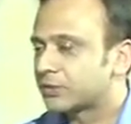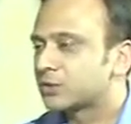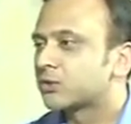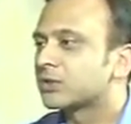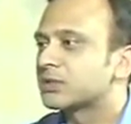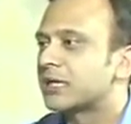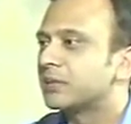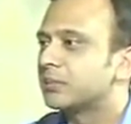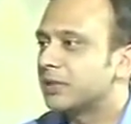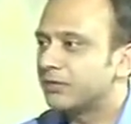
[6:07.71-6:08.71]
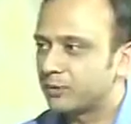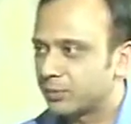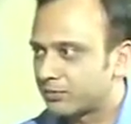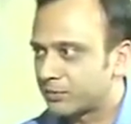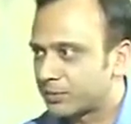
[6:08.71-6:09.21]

which was unbelievable for me.